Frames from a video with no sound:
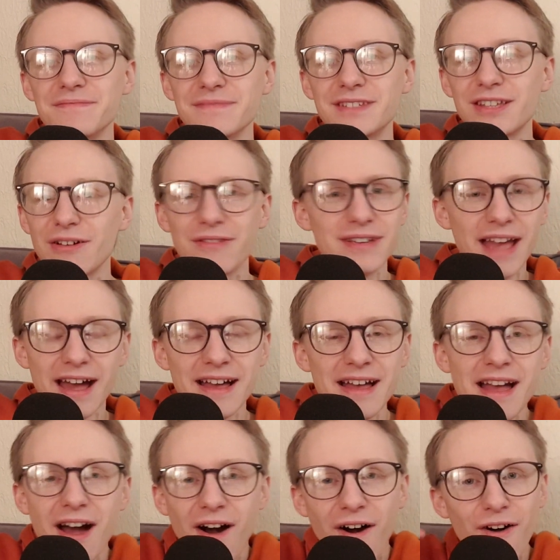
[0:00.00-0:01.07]
So yeah,
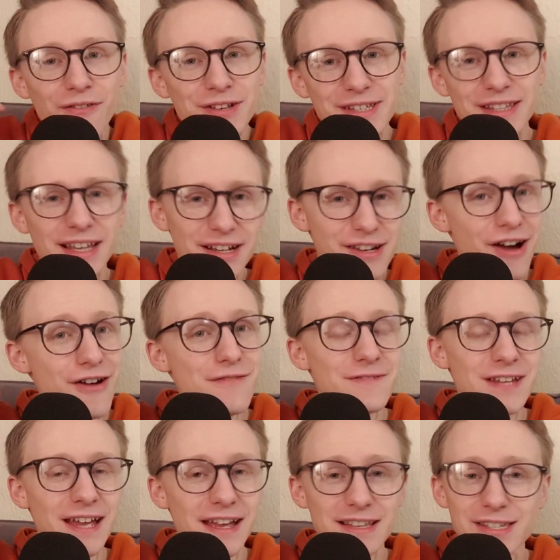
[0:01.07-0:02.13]
obviously then
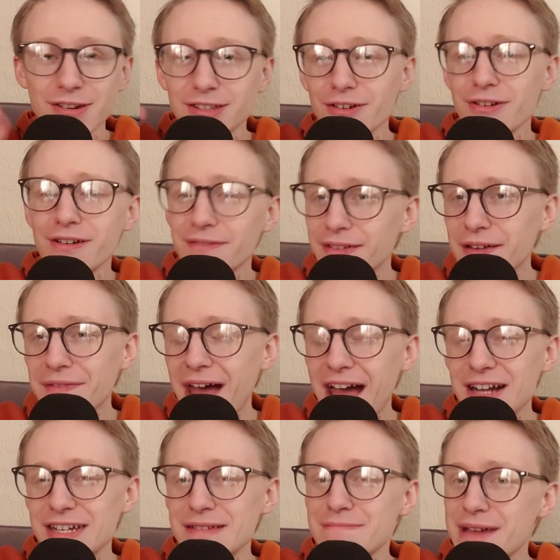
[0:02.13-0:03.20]
COVID hit, so I don't know if he ever
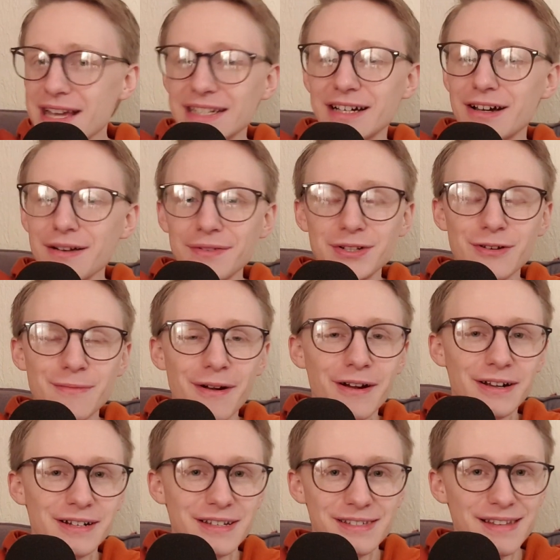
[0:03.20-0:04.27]
actually made it over to
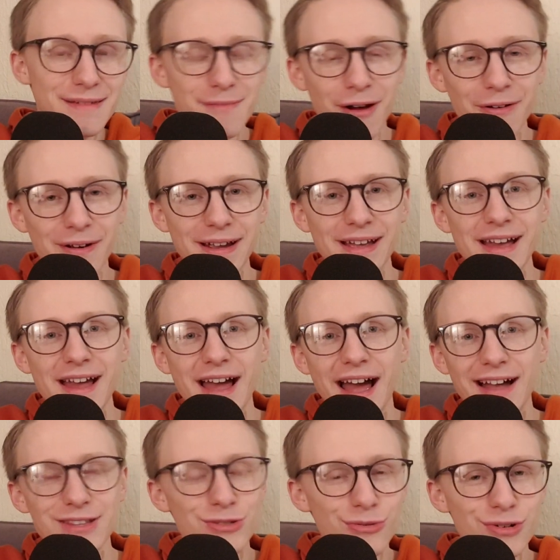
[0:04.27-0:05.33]
America to see Murray
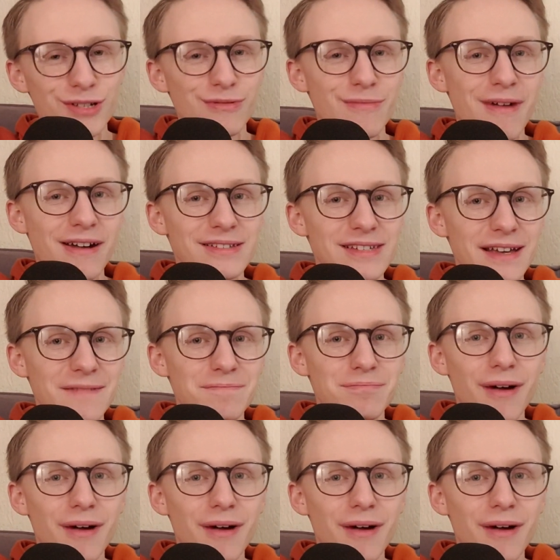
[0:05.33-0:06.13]
and talk to him about it,